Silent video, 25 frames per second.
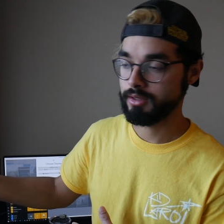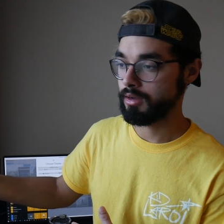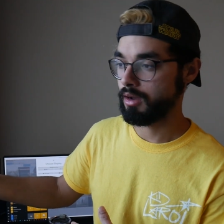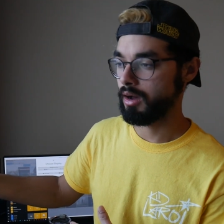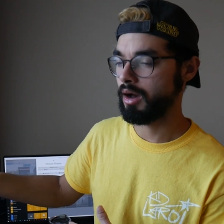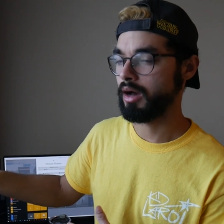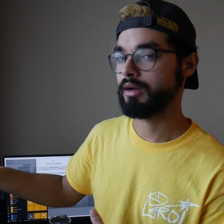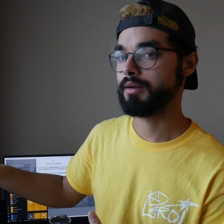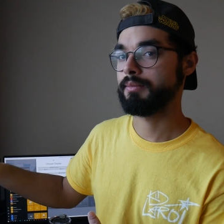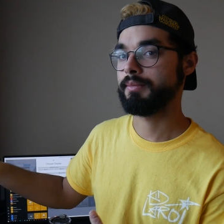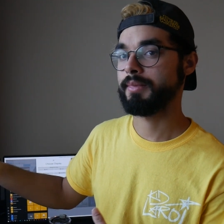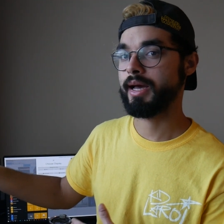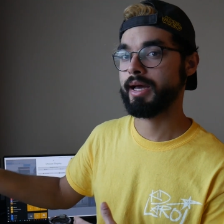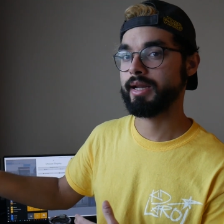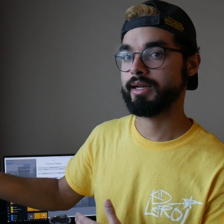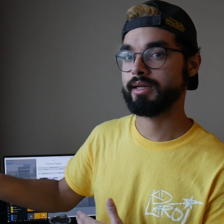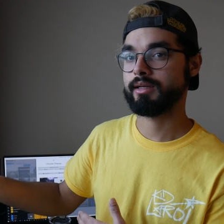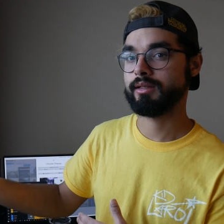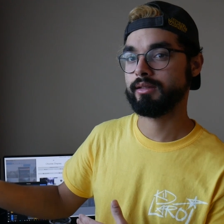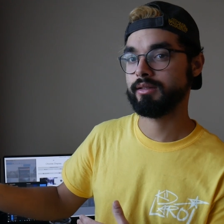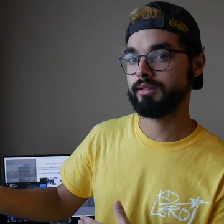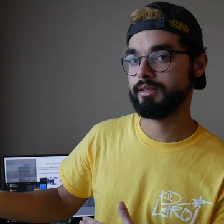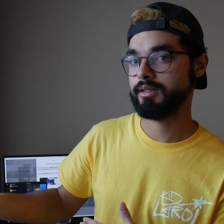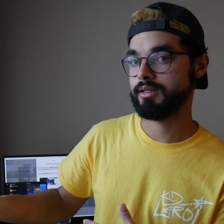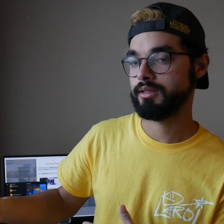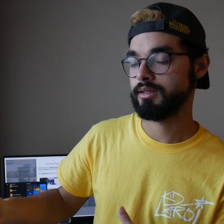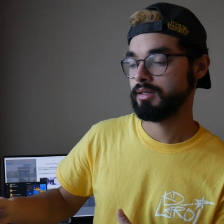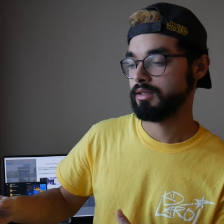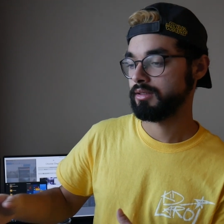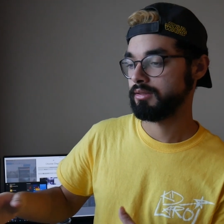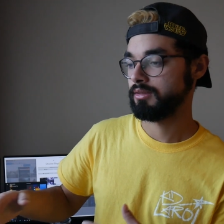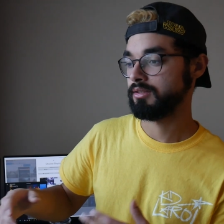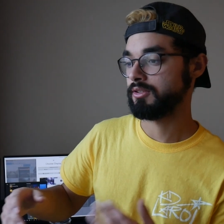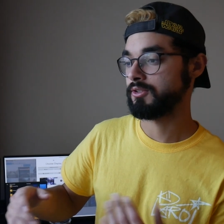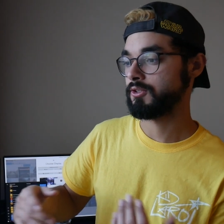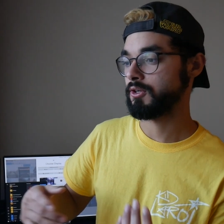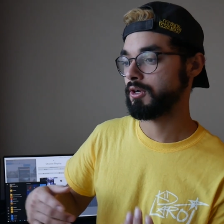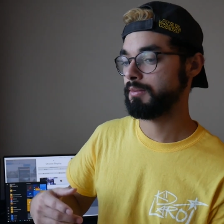automatically
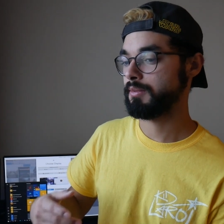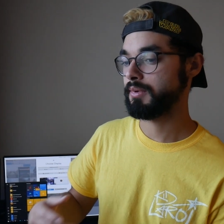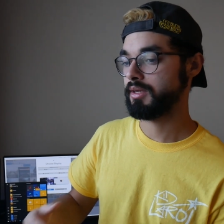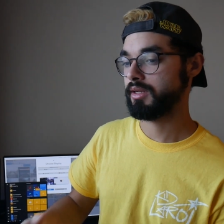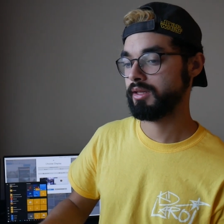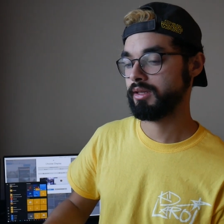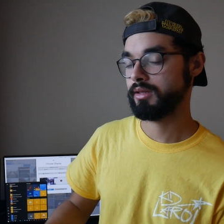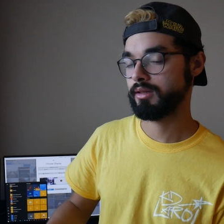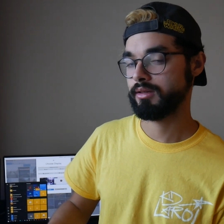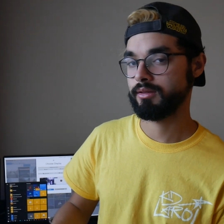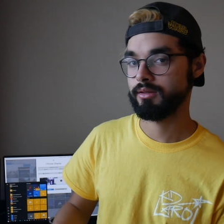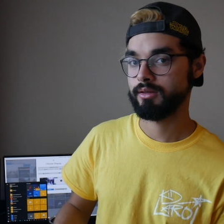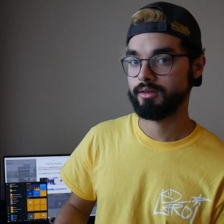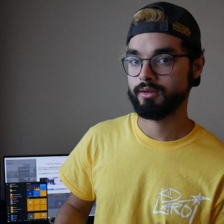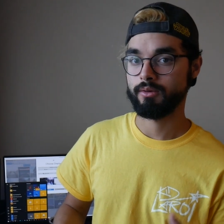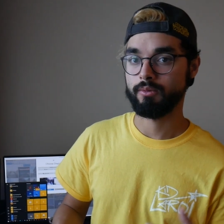determining